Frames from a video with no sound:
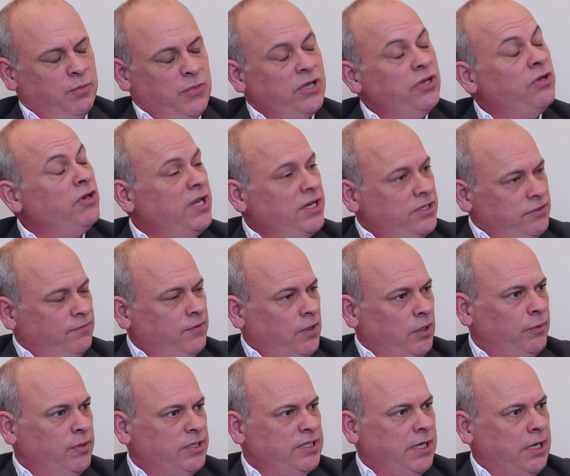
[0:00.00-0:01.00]
you need to
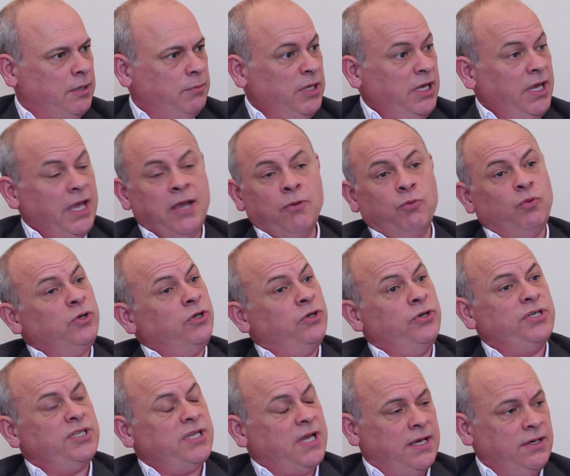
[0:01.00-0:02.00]
follow it up. It
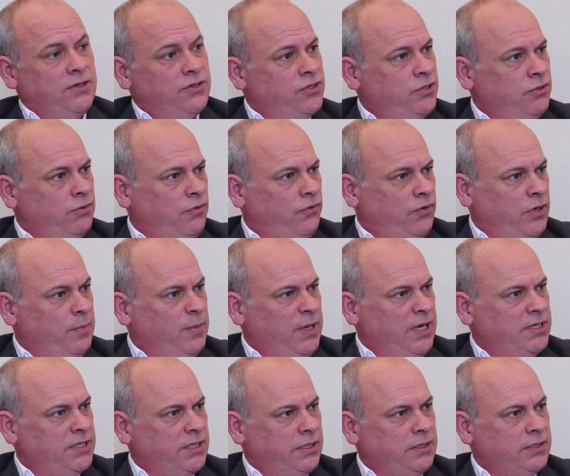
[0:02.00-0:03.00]
could take 2 or 3
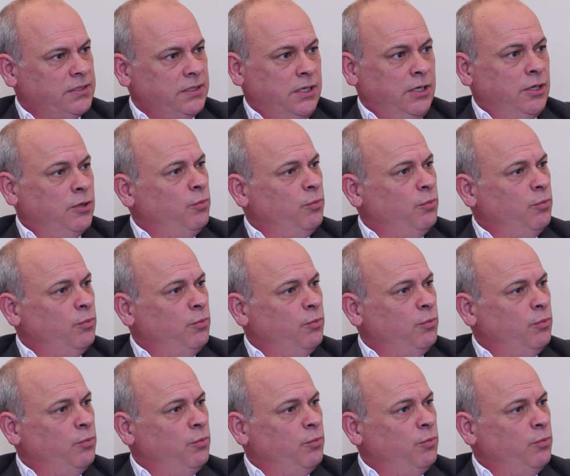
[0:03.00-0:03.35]
meetings,